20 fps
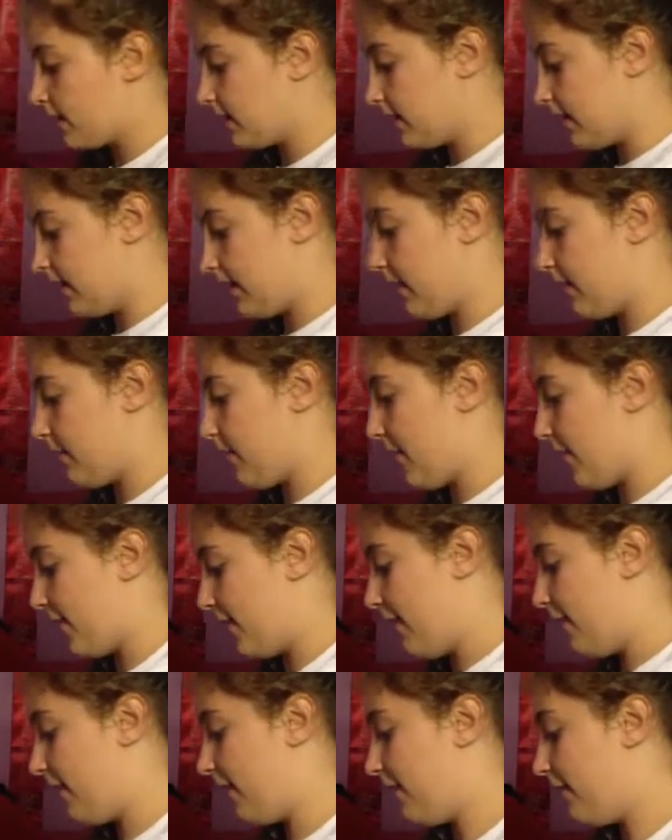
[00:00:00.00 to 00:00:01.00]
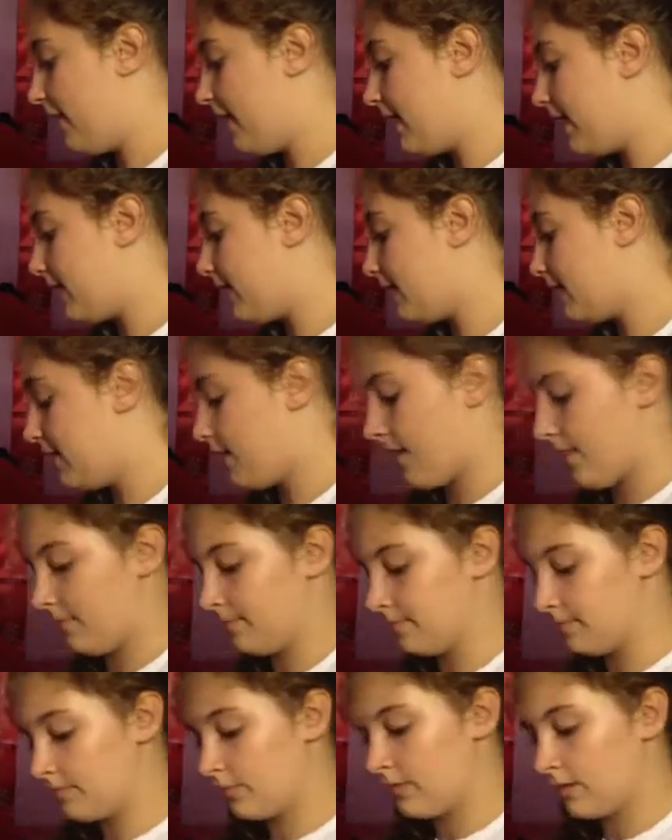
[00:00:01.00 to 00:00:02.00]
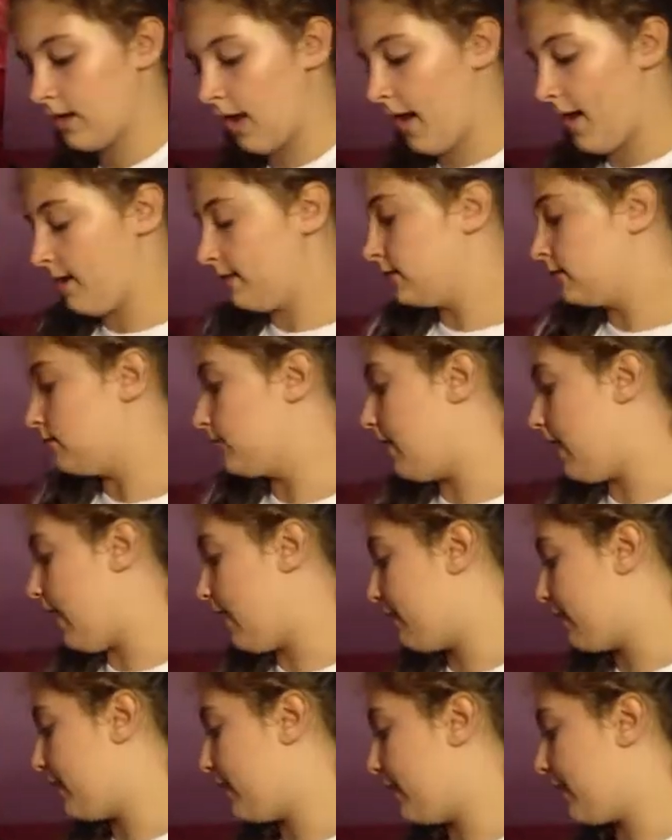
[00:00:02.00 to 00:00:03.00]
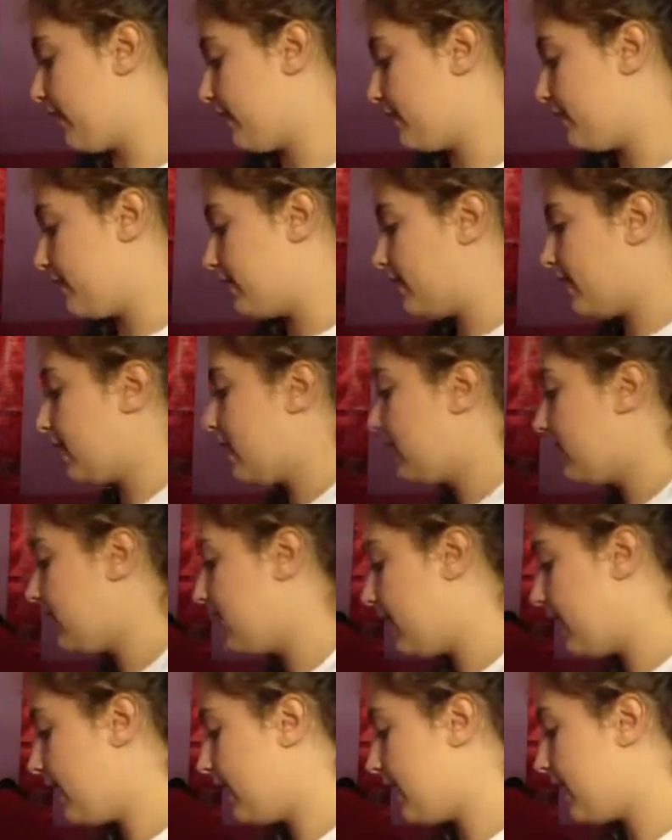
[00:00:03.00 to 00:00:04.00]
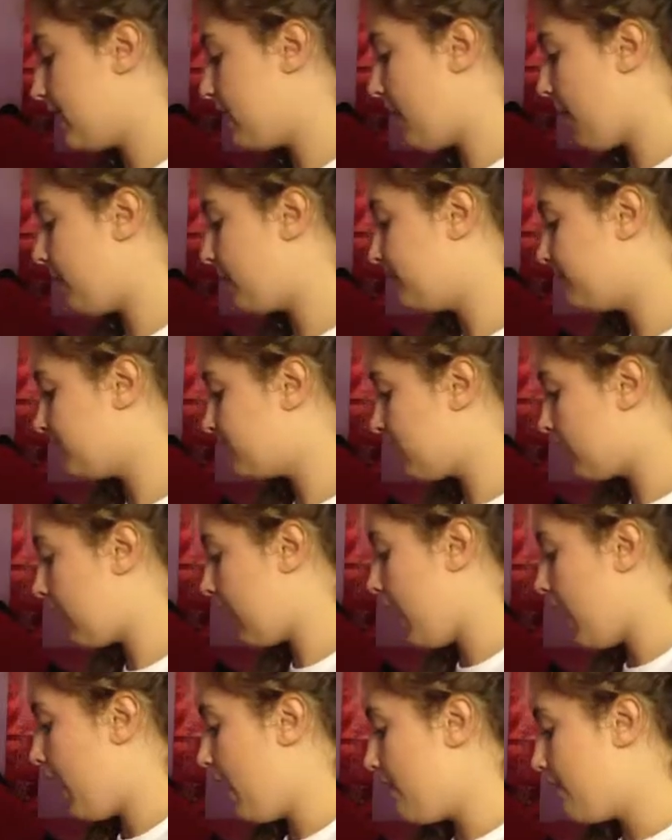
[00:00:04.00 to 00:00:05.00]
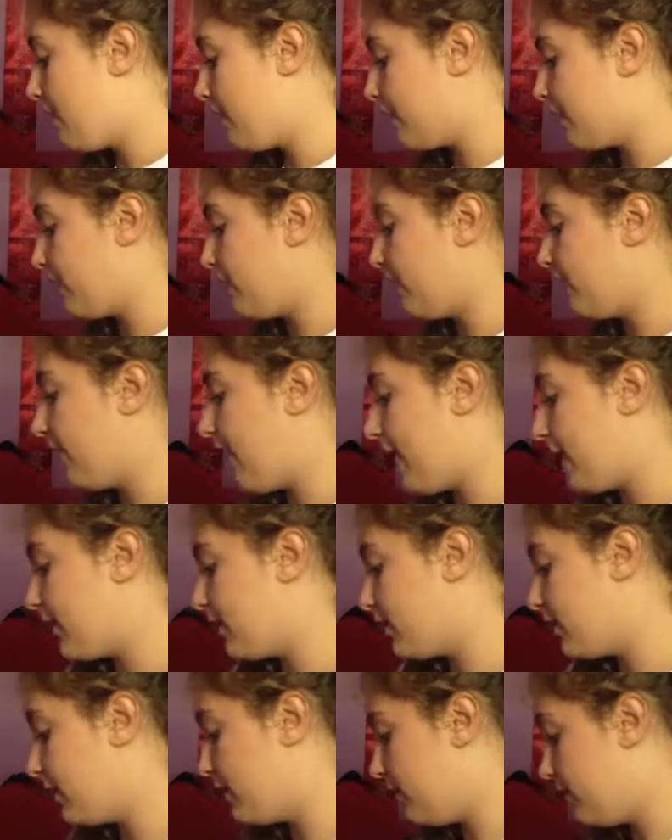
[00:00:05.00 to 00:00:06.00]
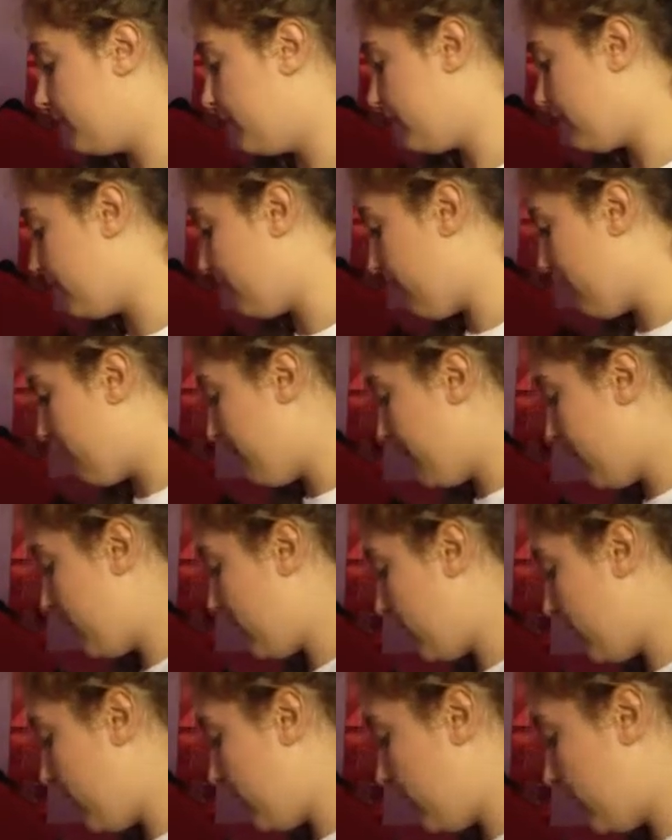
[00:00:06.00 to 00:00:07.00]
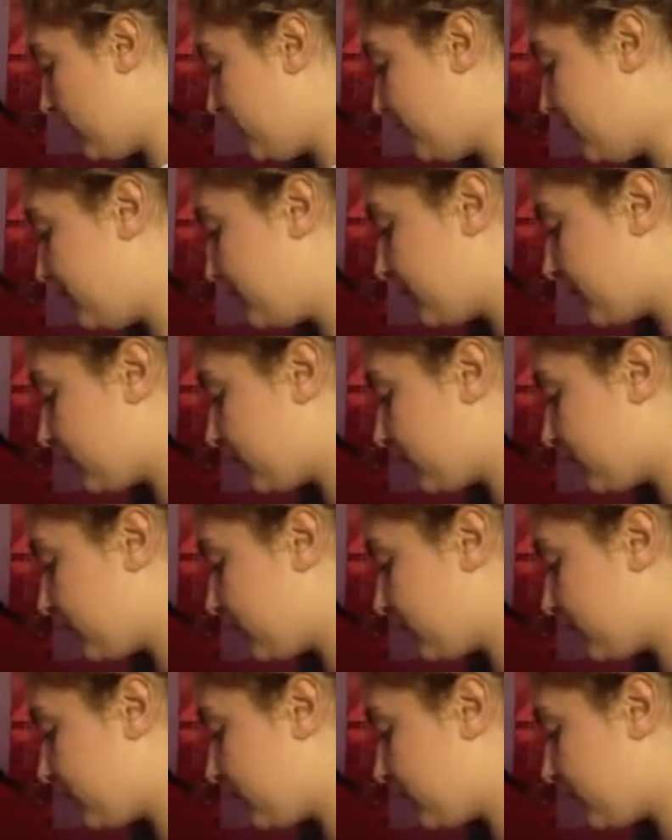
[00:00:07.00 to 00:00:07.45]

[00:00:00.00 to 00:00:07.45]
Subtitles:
so that they will fit while everything else is in there. Put the flatter shoes in the middle